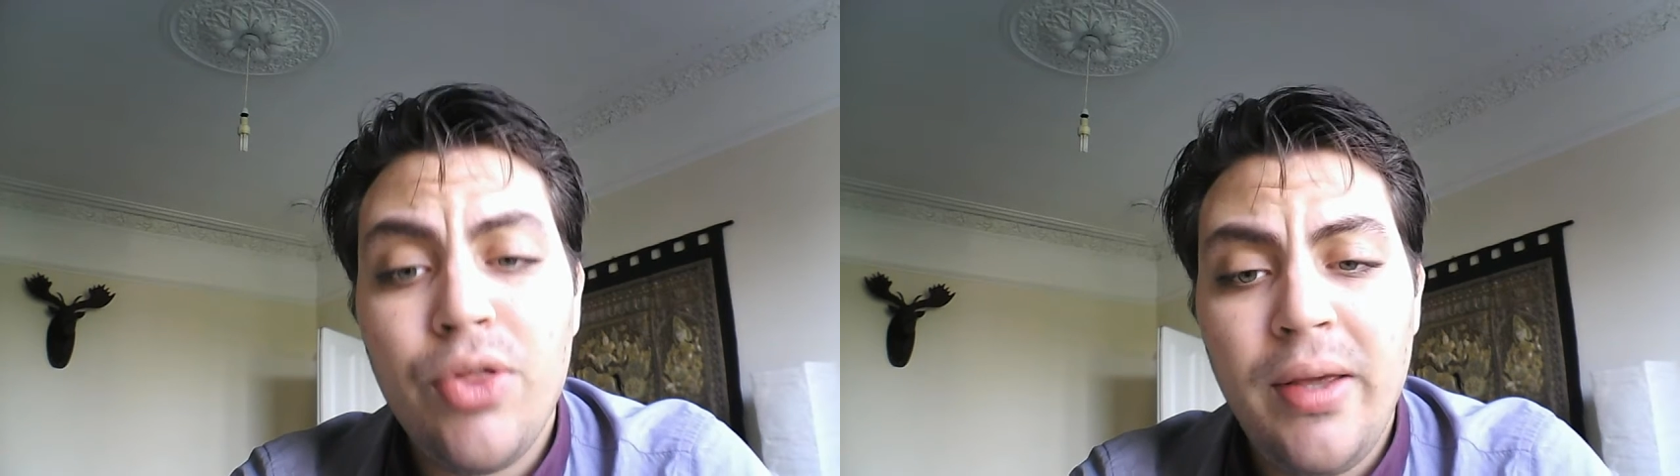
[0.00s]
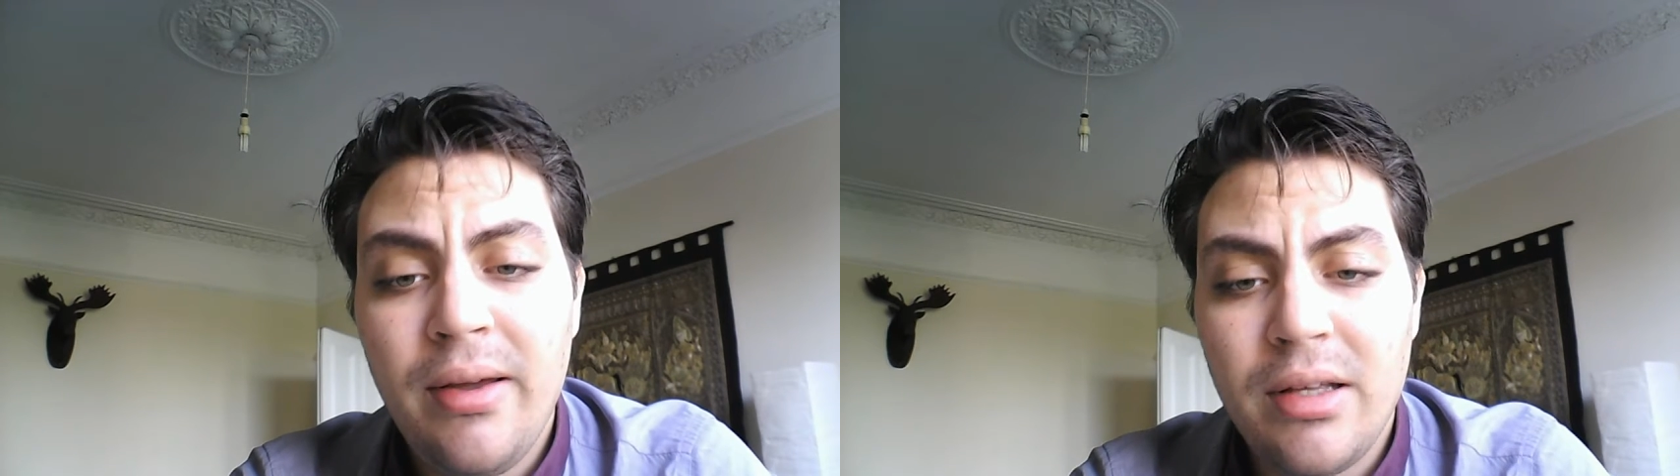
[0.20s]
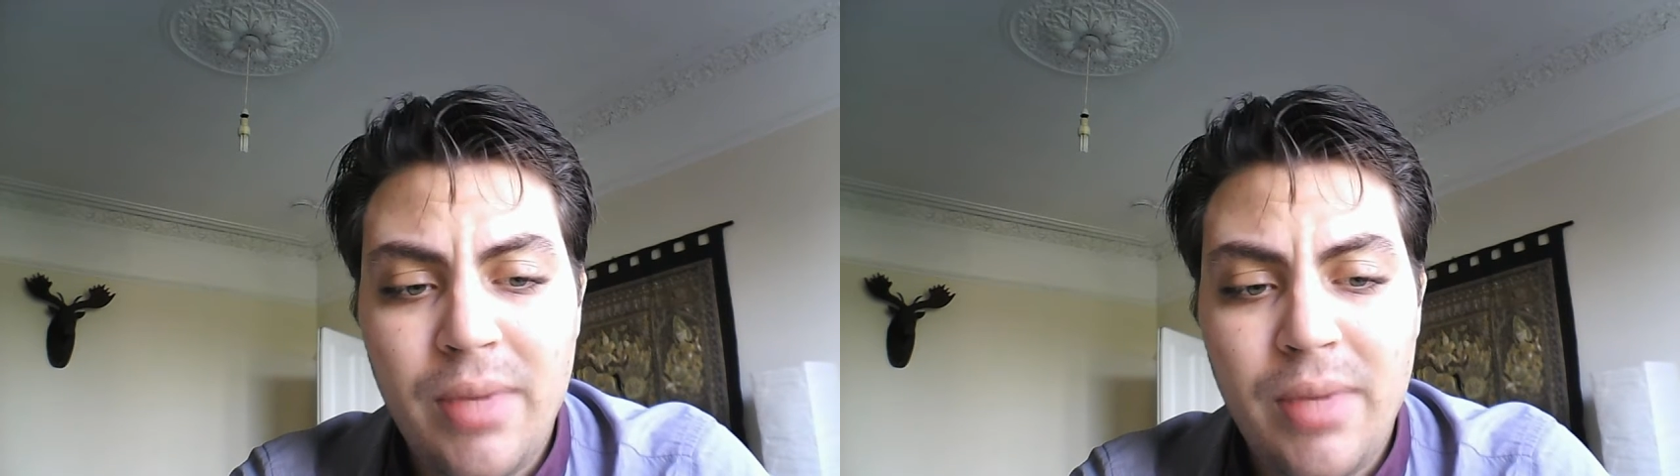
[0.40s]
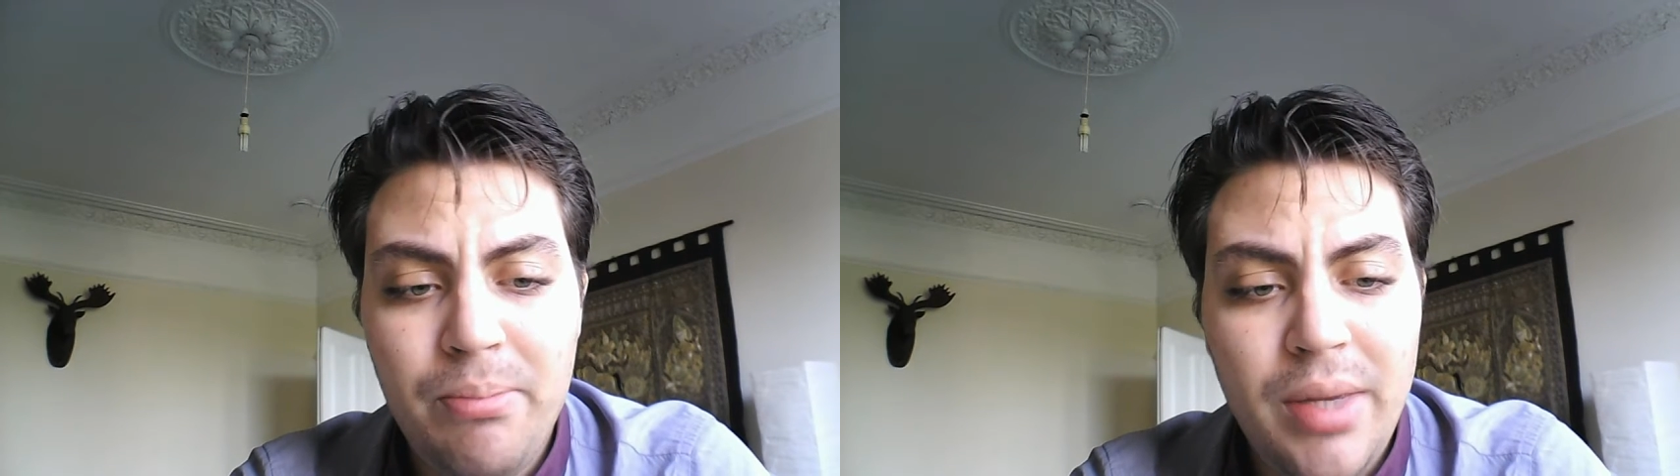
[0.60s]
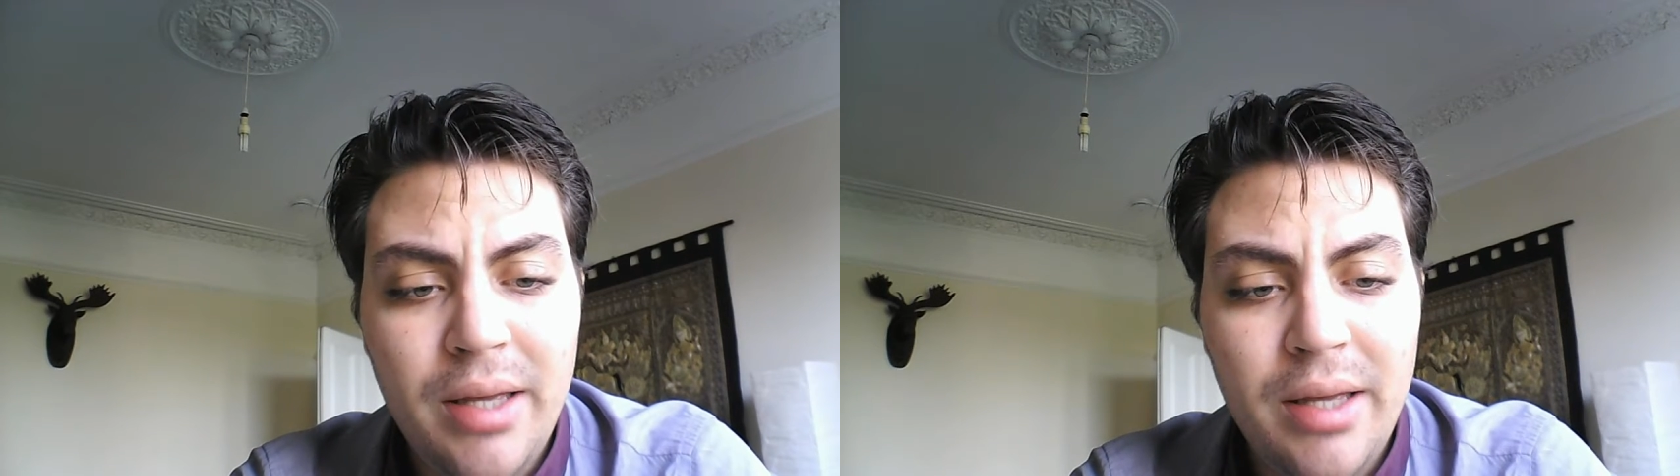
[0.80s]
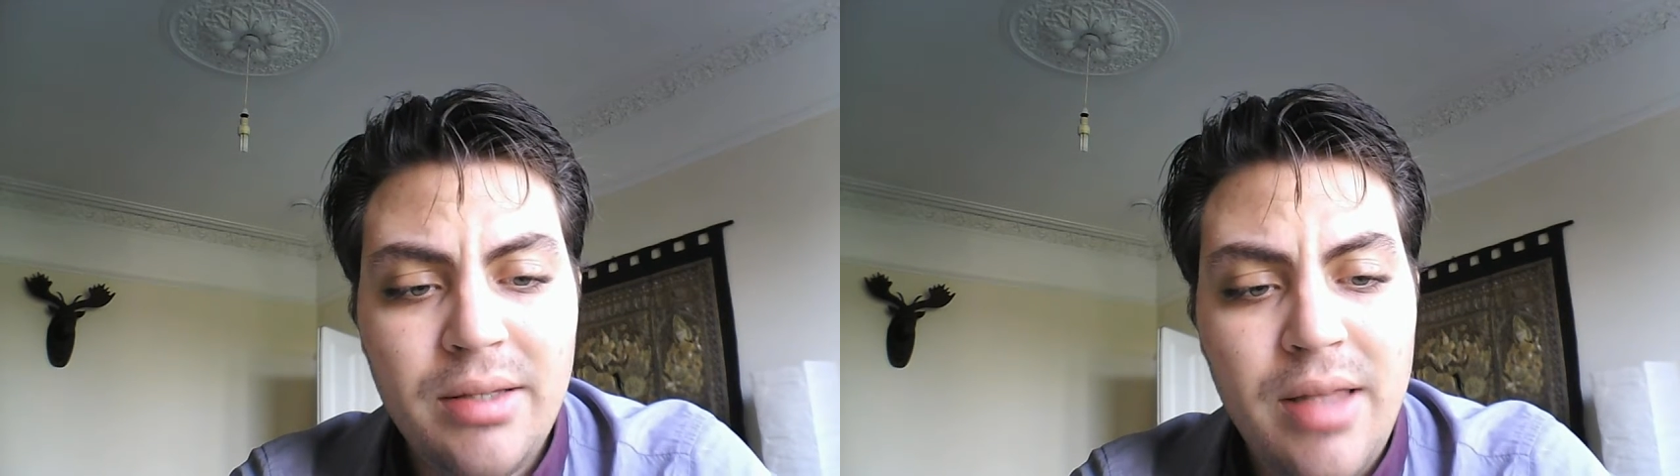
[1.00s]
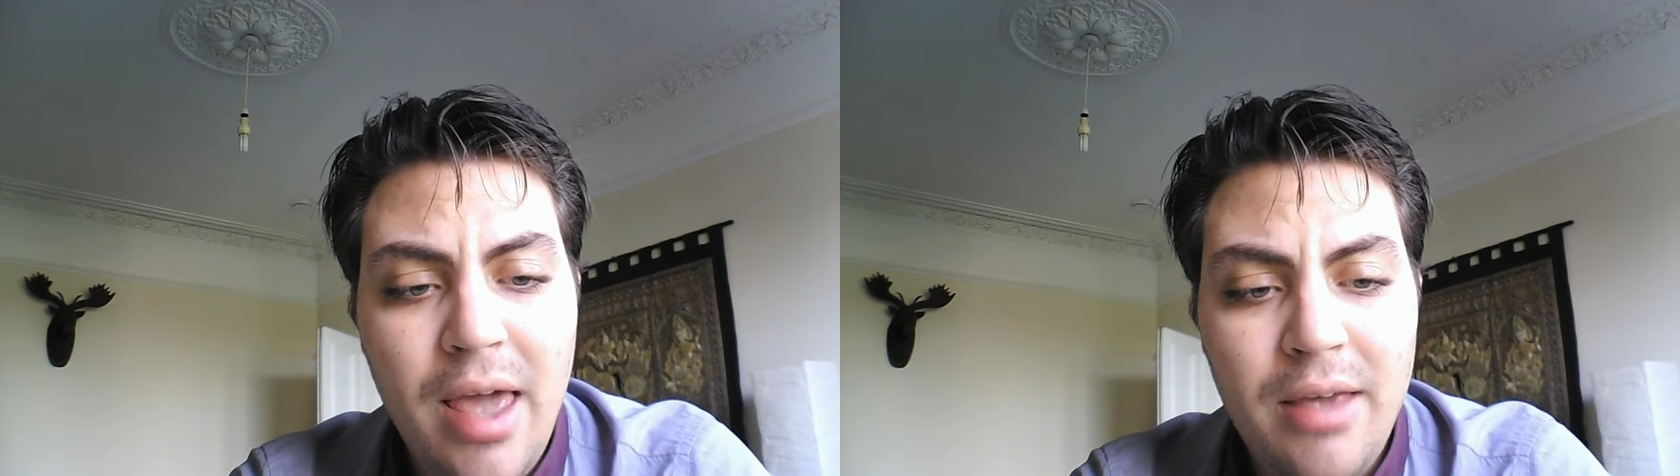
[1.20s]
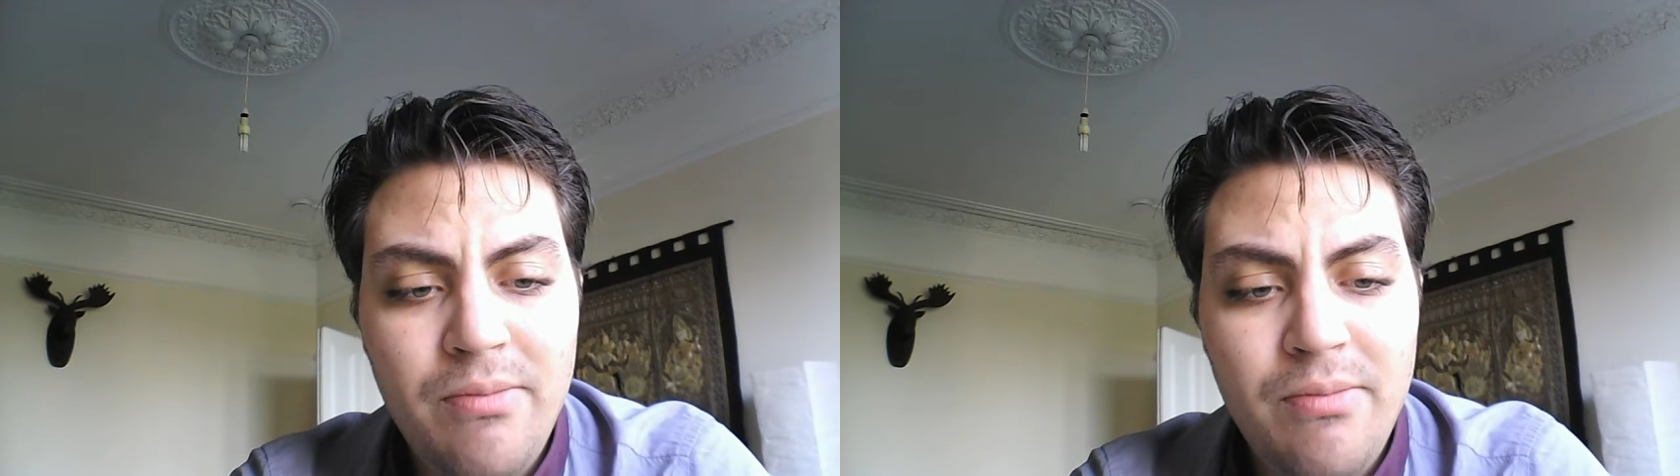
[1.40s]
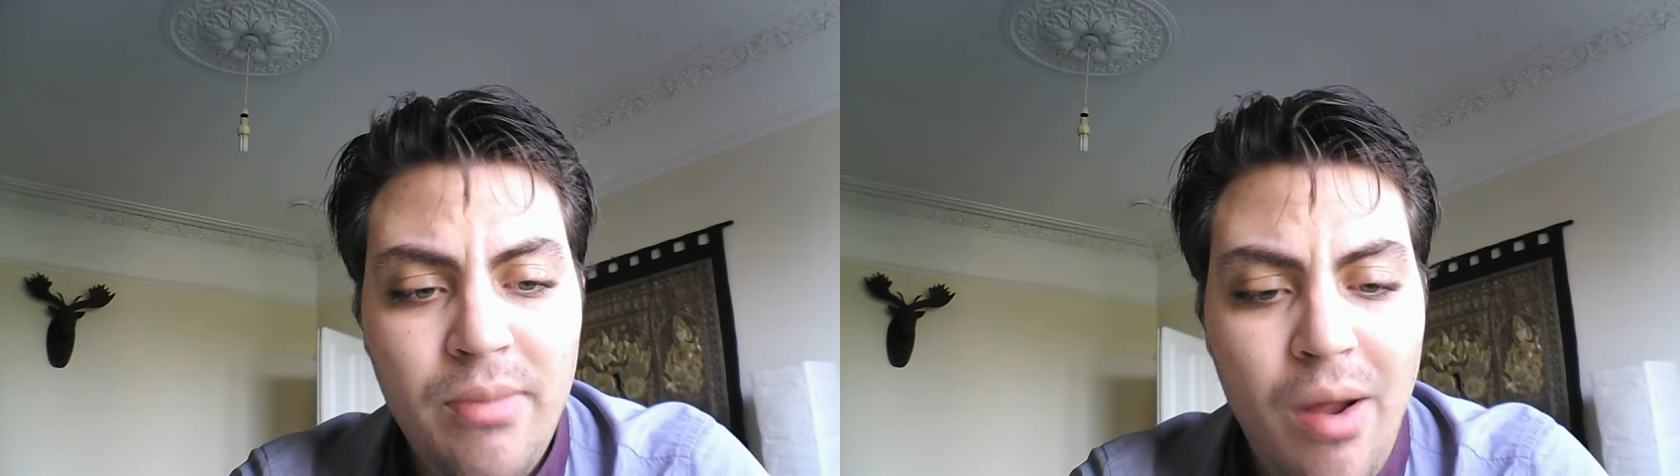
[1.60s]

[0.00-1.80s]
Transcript: That's my biggest aim.